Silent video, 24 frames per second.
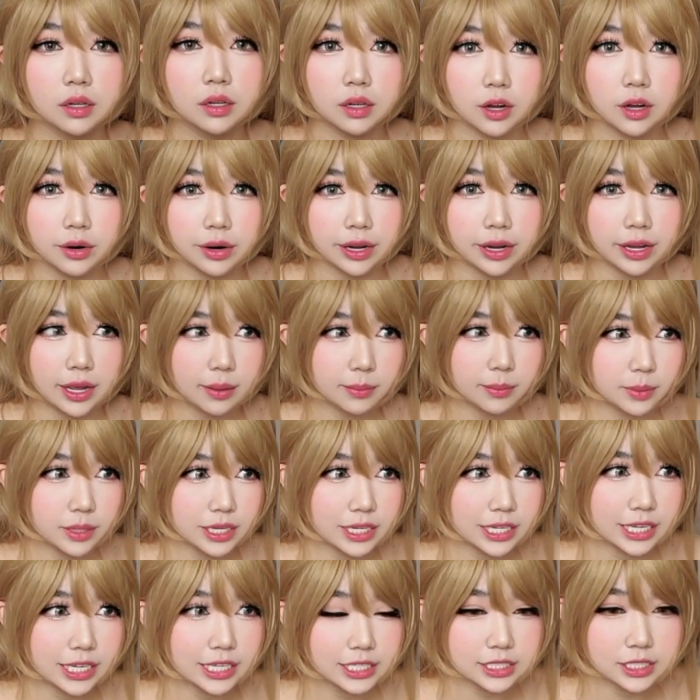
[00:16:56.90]
Alright, I'm gonna
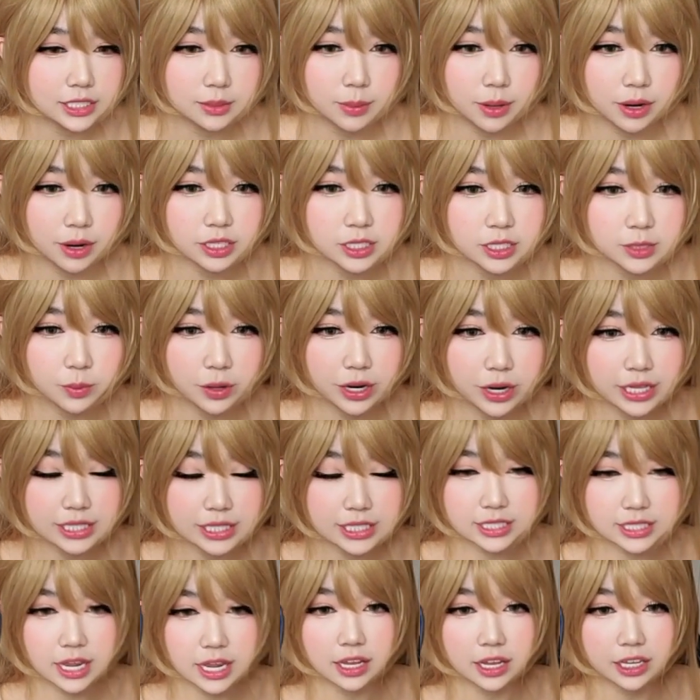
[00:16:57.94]
get some hairspray and
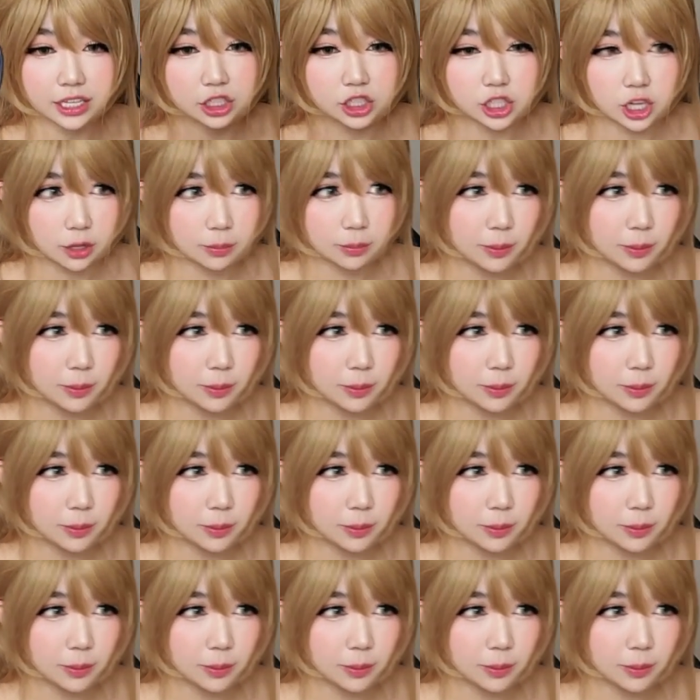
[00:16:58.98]
styling gel.